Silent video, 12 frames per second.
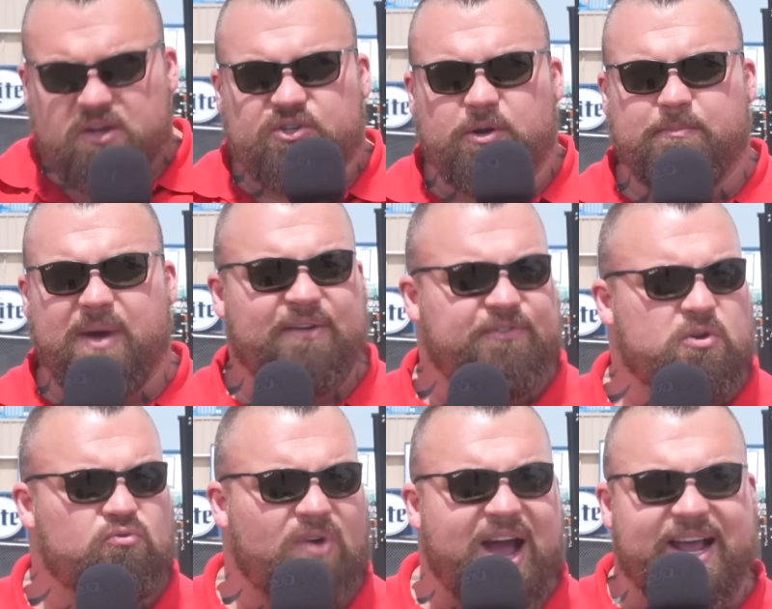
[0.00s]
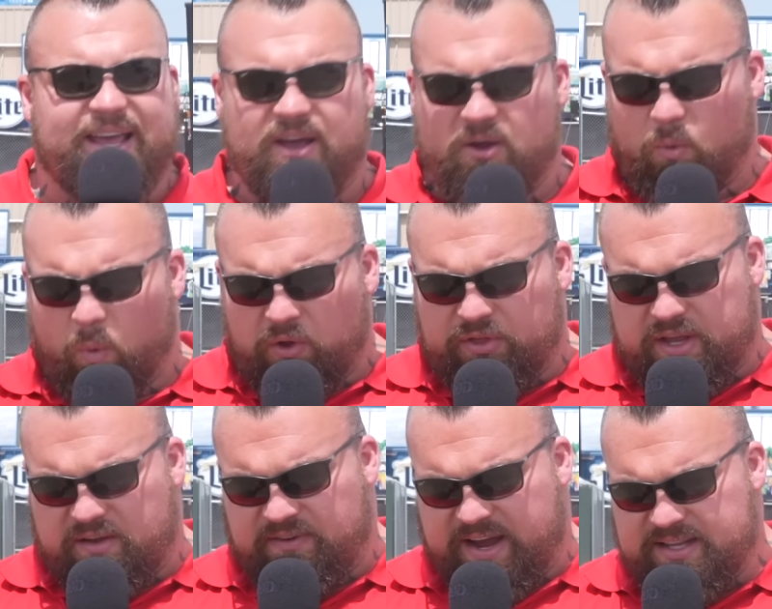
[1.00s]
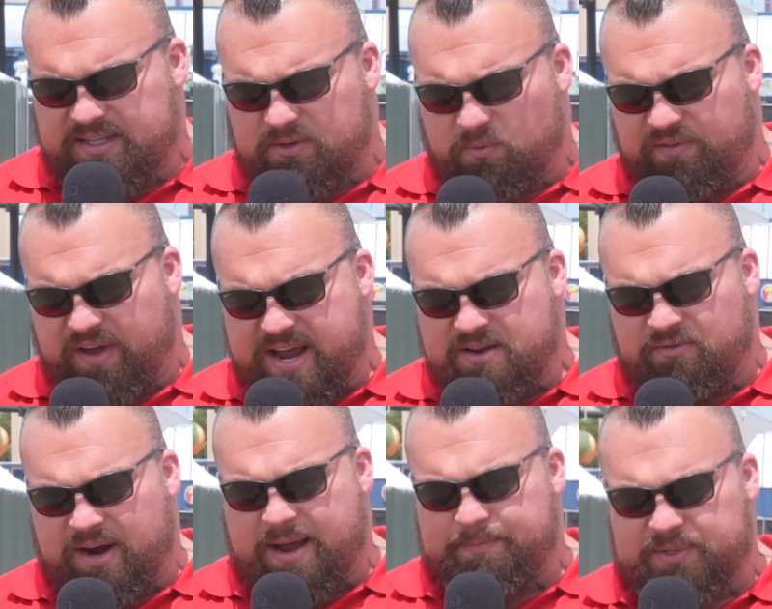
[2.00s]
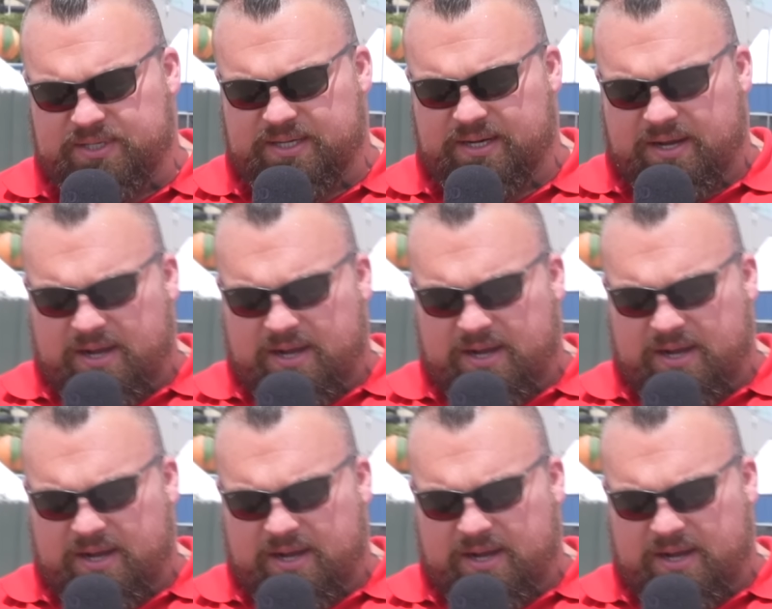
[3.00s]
So Matthew Ragg won the event with eight reps.